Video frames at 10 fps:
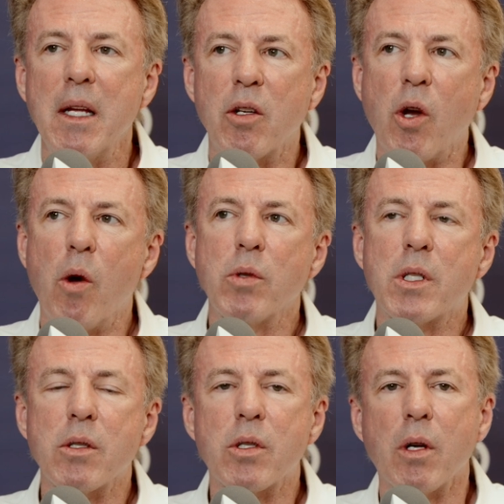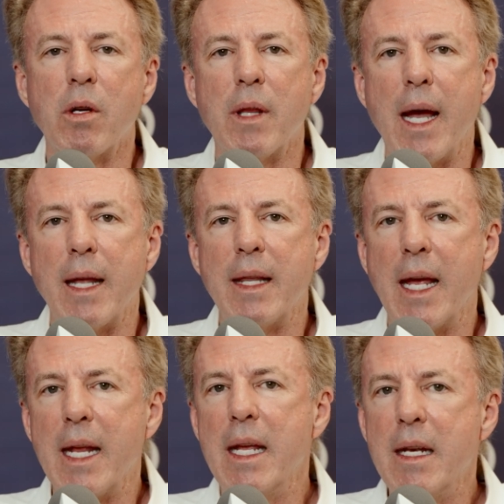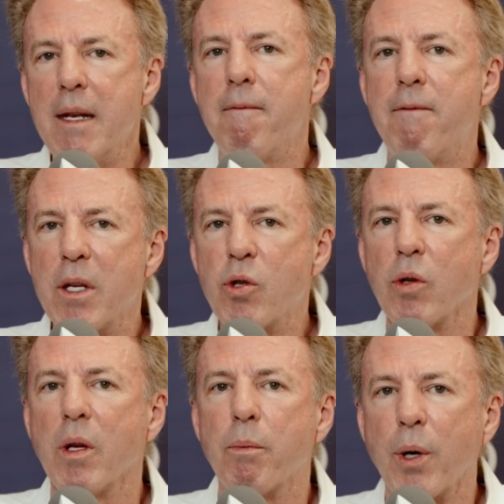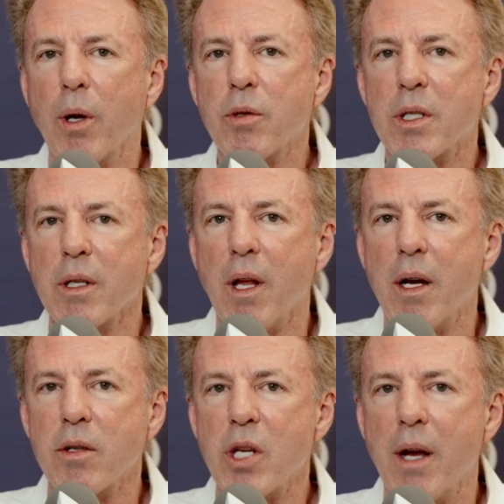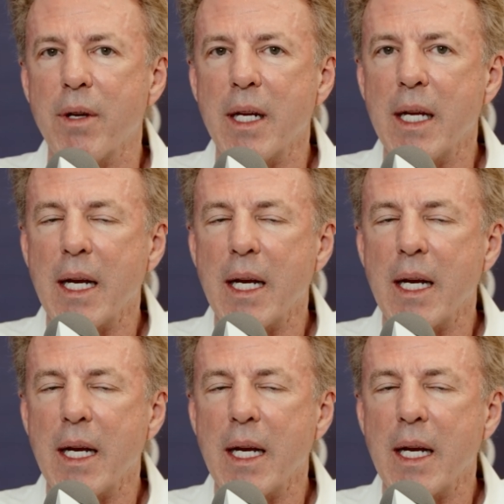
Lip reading: goes to show you that individual approach to longevity.